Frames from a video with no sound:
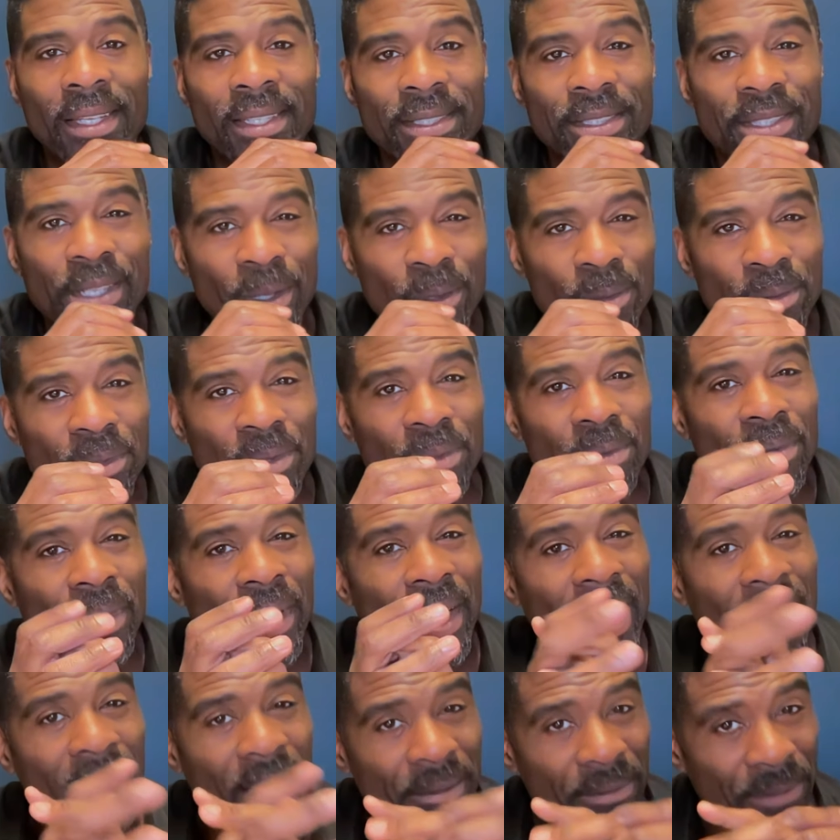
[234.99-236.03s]
don't
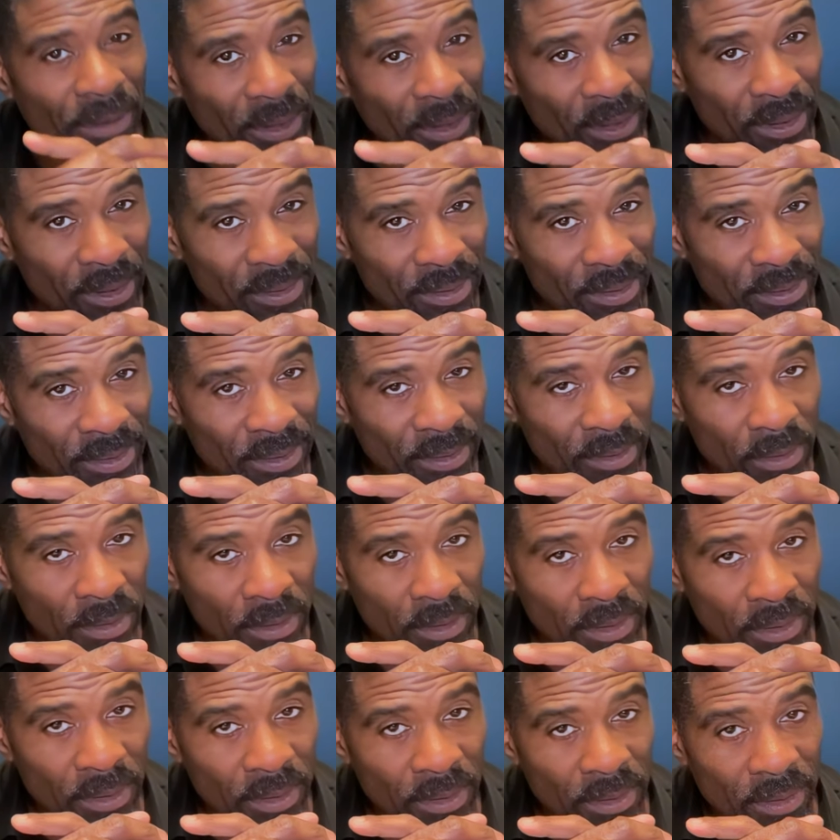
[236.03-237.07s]
ever,
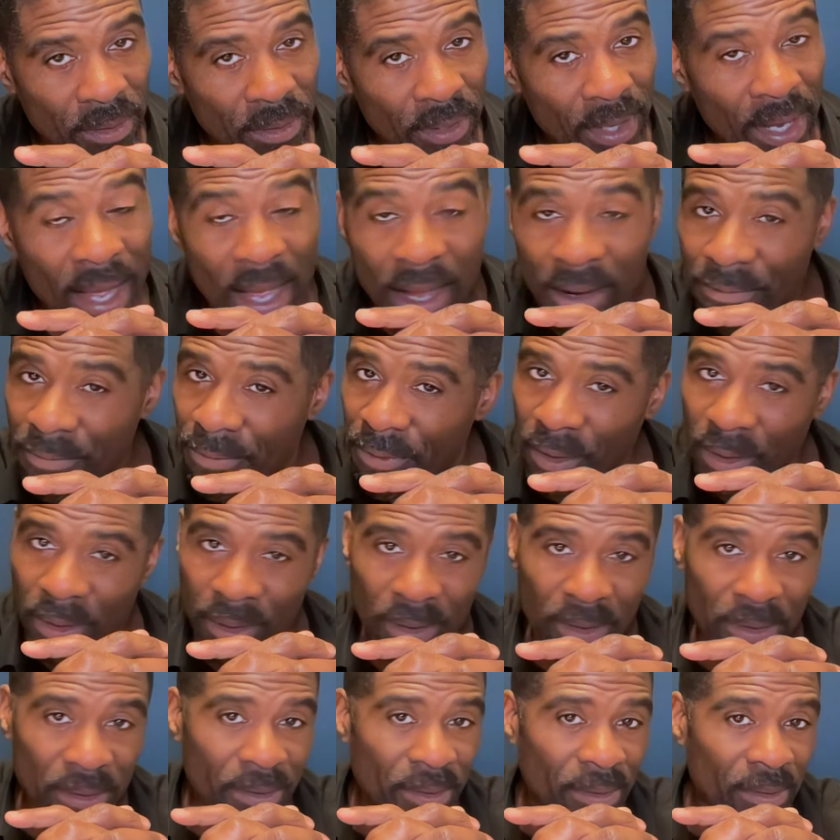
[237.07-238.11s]

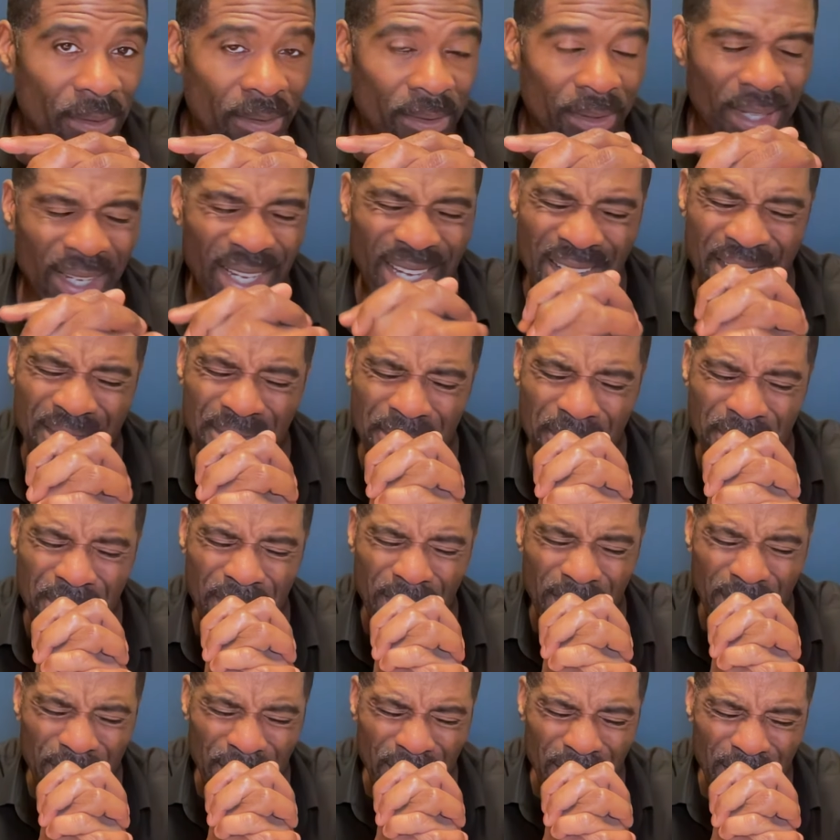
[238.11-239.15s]
ever,
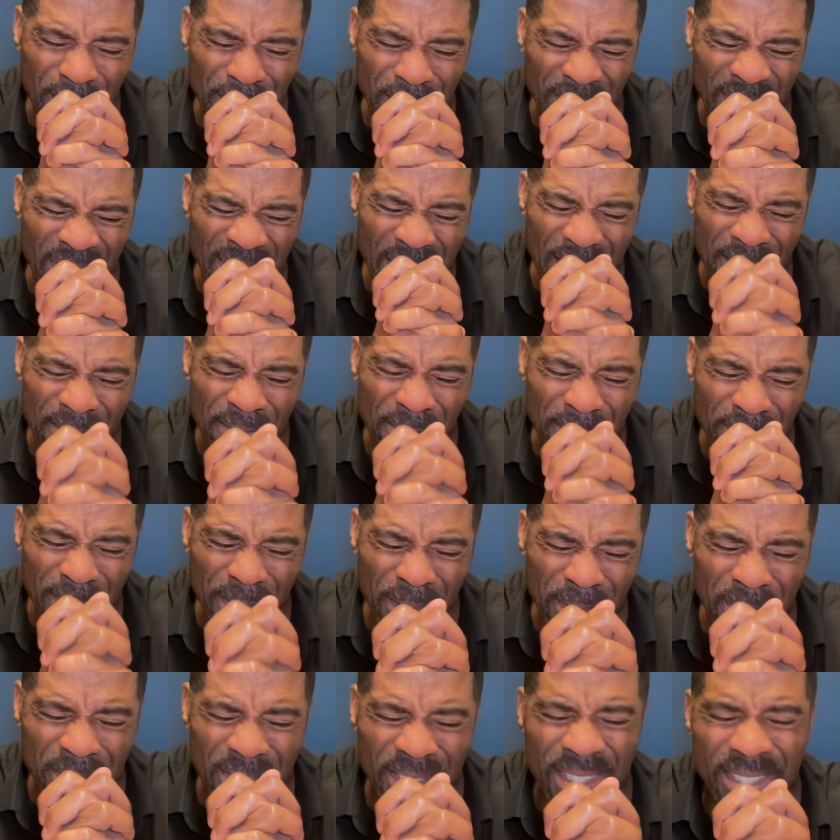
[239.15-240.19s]
ever,
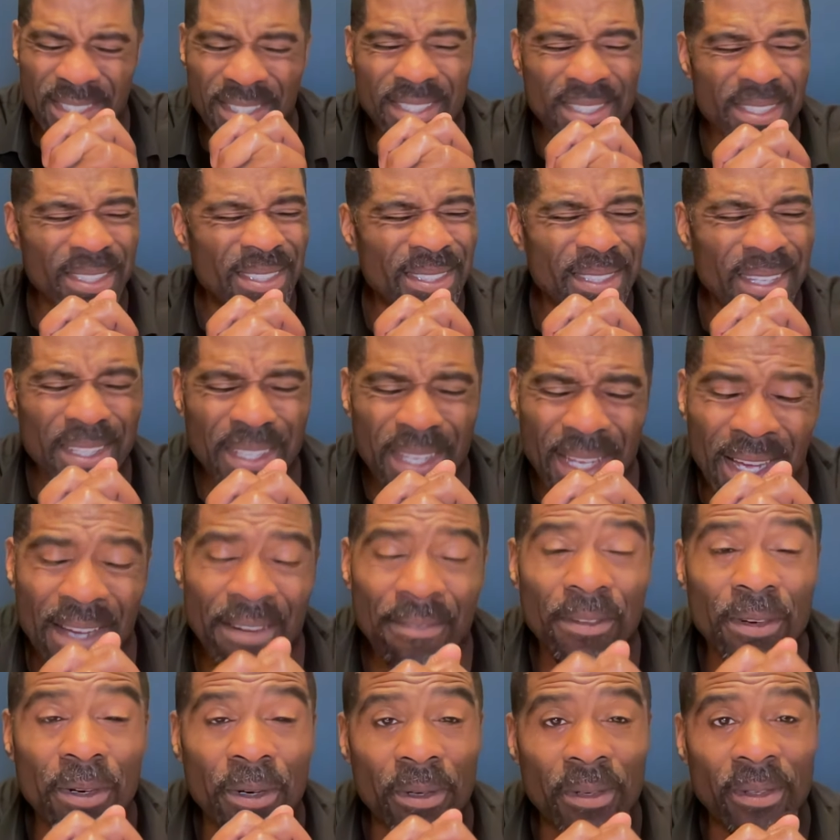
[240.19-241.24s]
ever, this
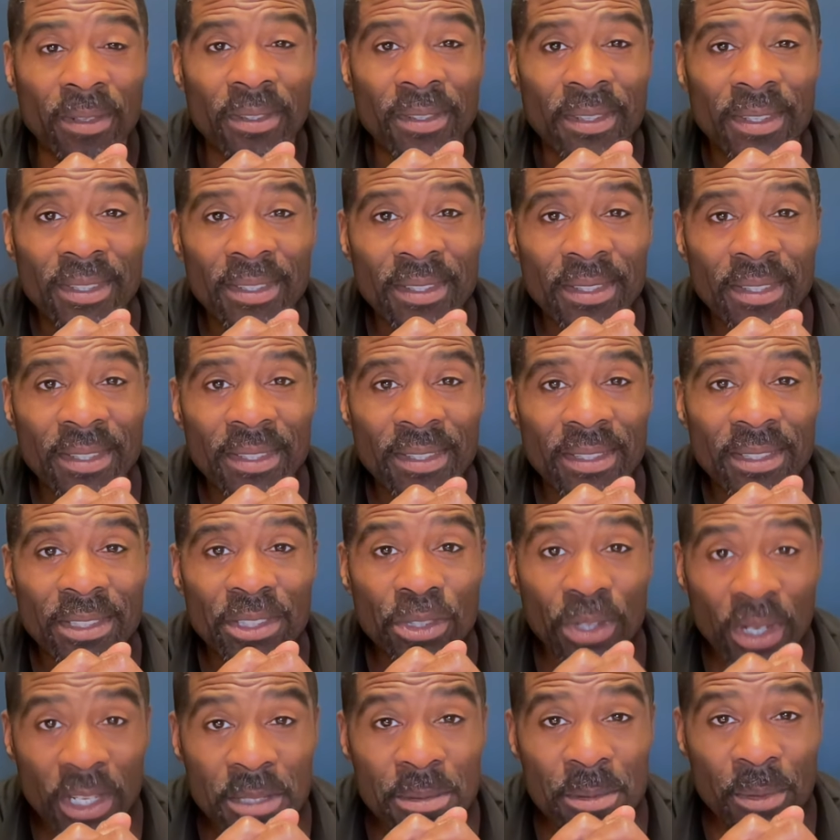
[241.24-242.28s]
ever,
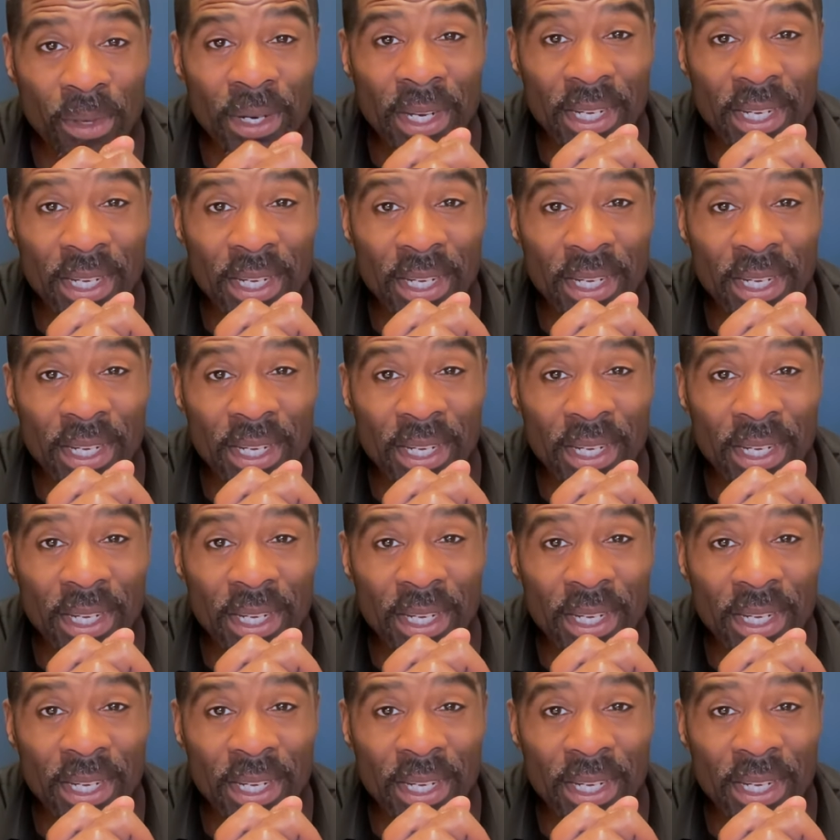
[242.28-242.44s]
trust me when